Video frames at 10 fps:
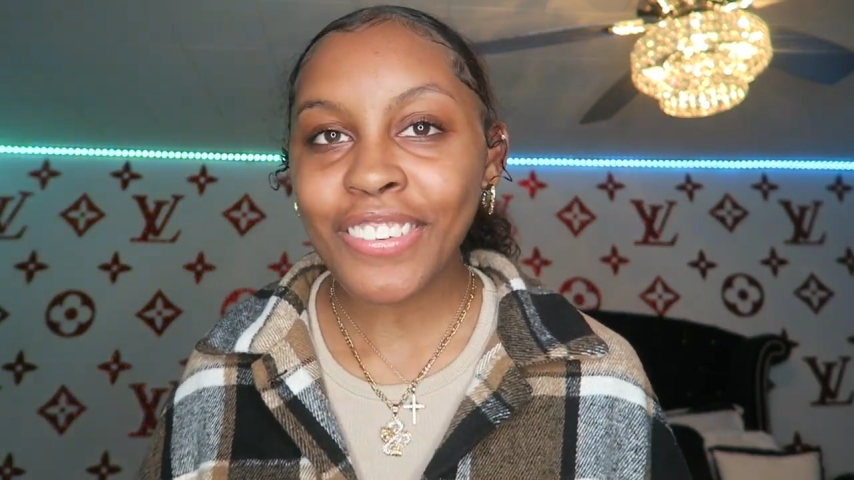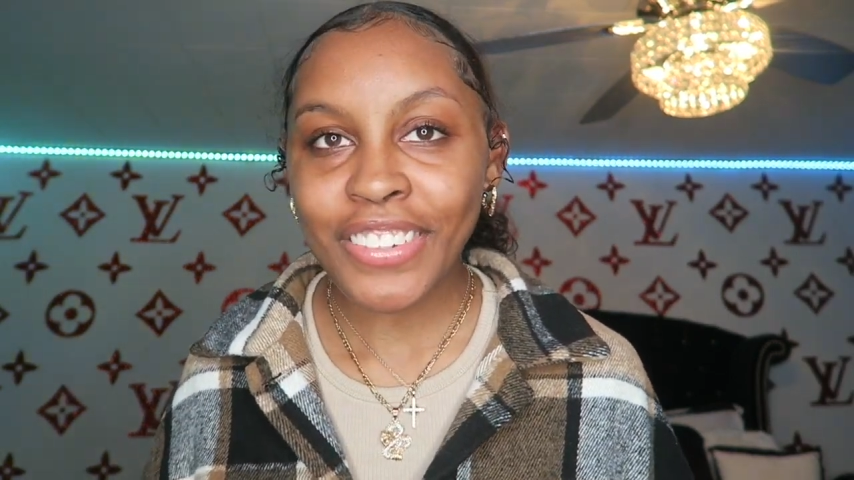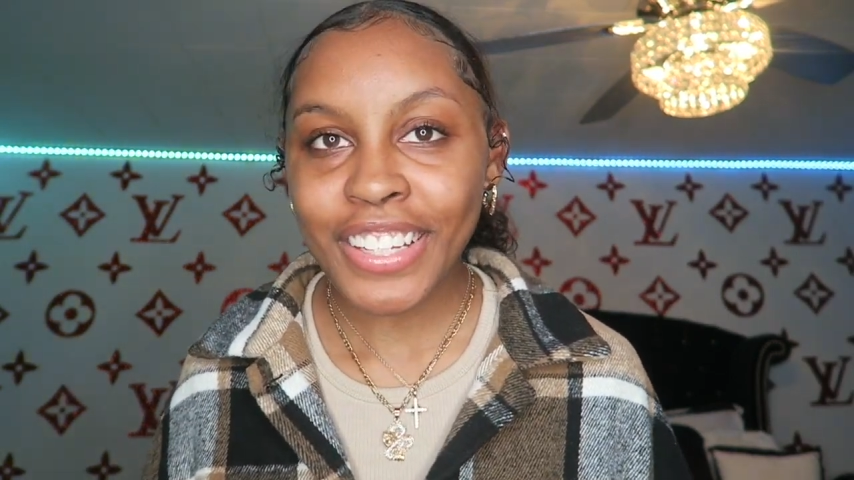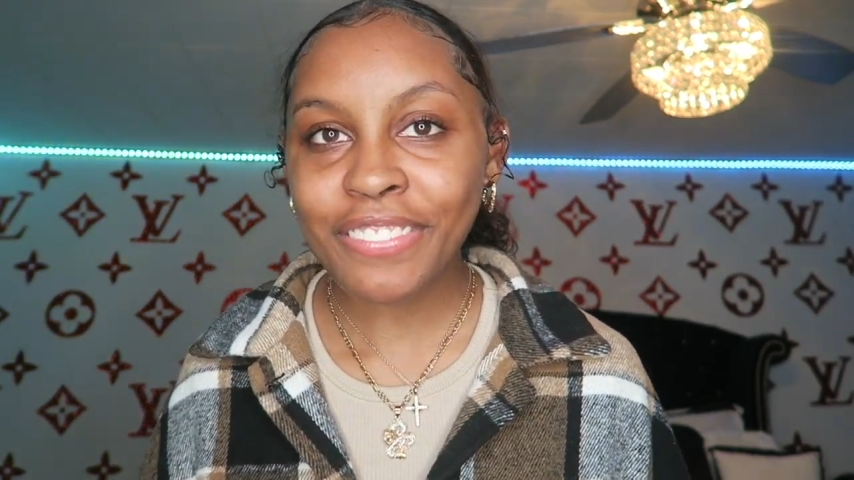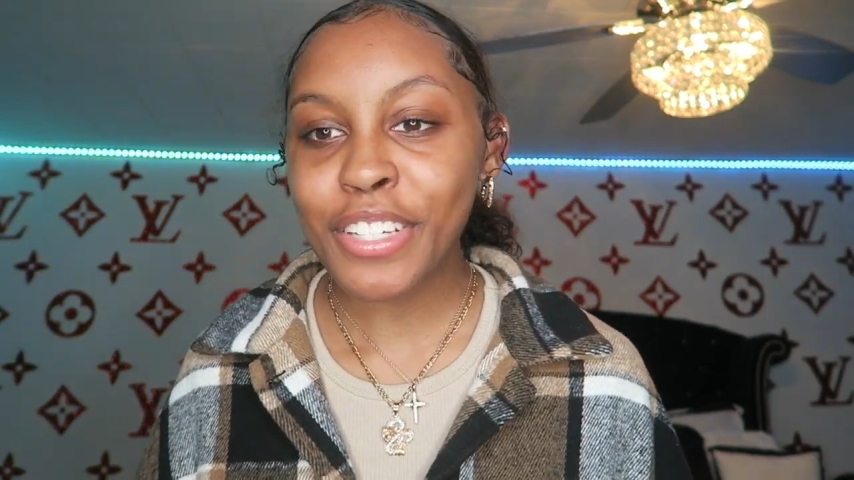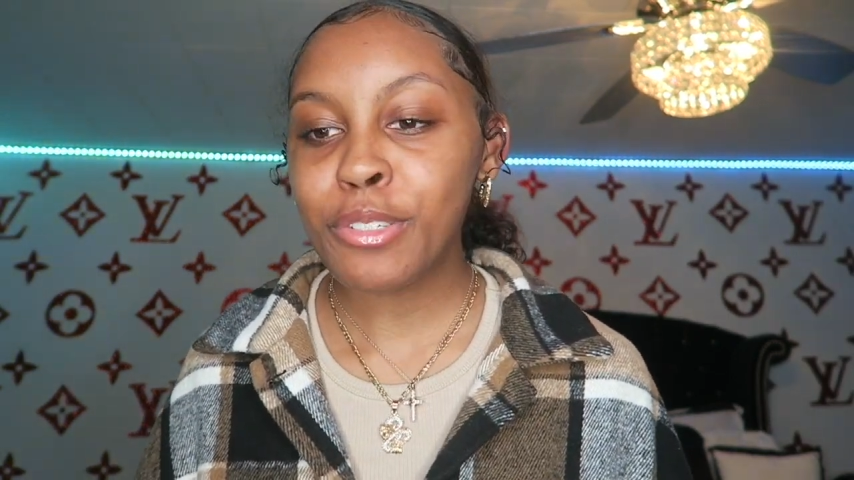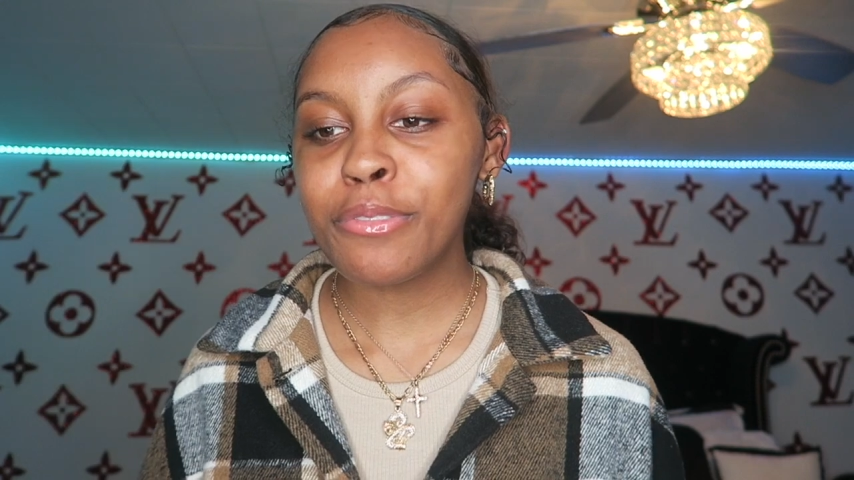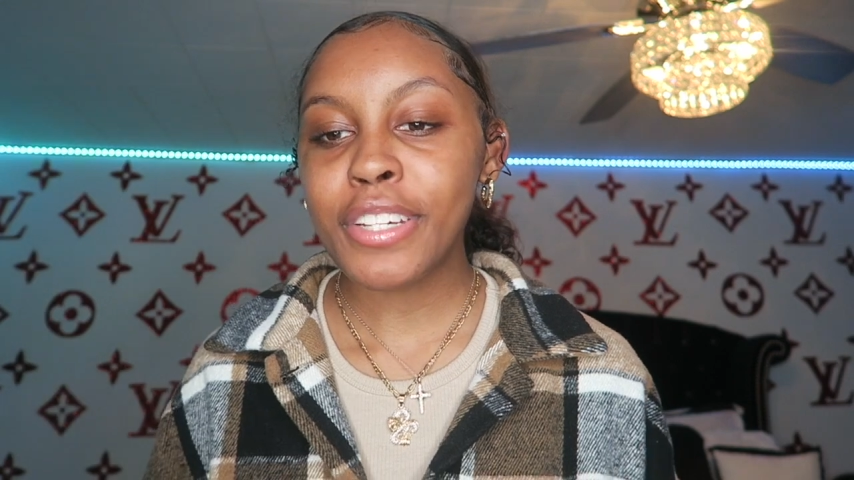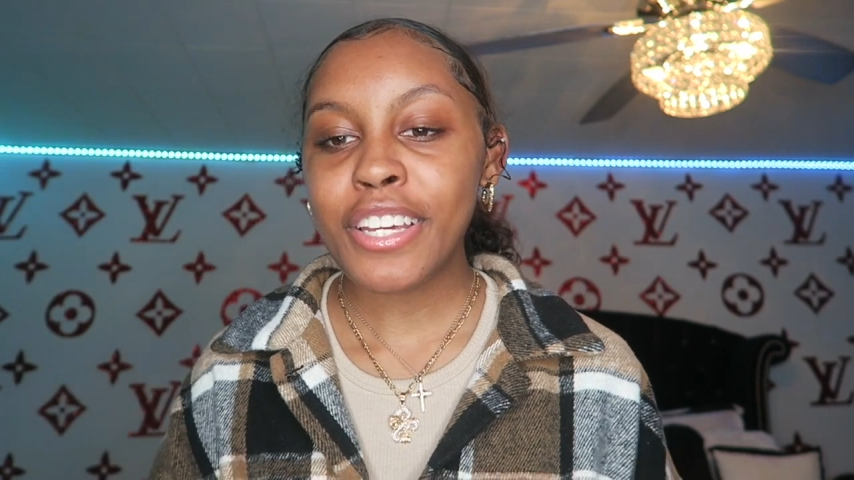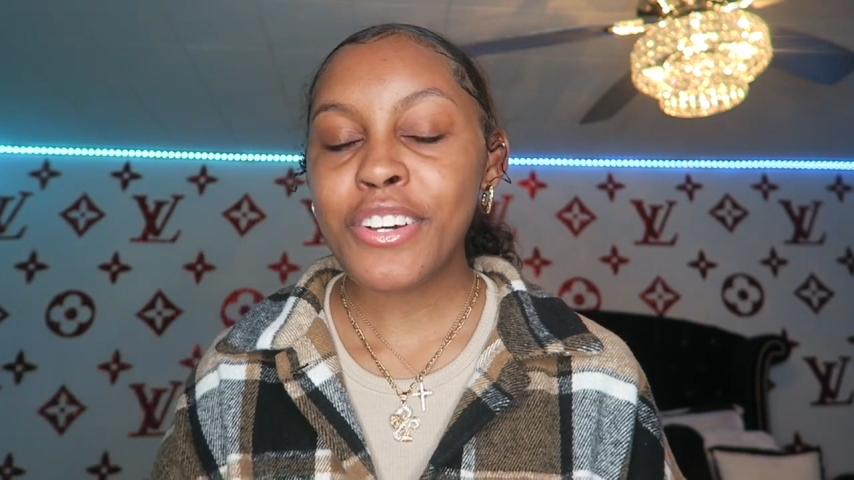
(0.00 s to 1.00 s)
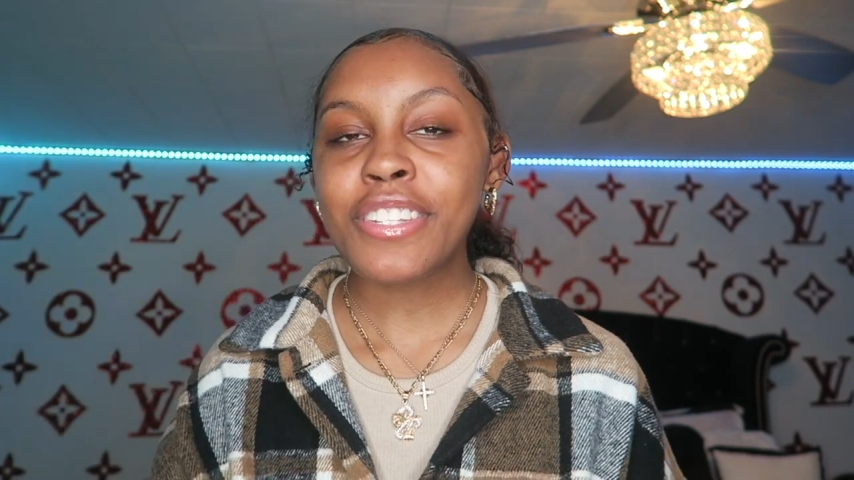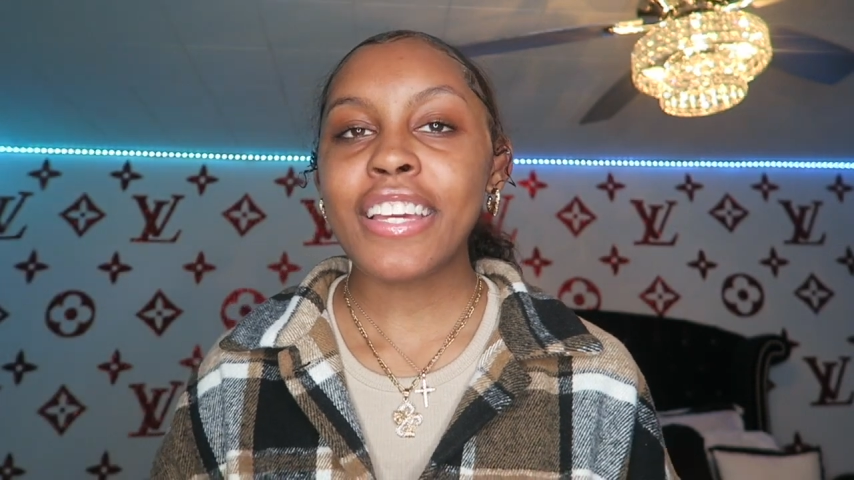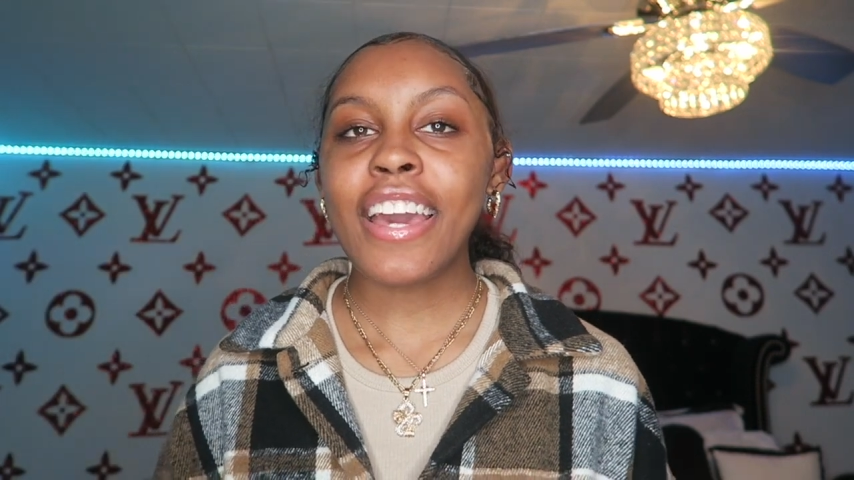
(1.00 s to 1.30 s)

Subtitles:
we filmed videos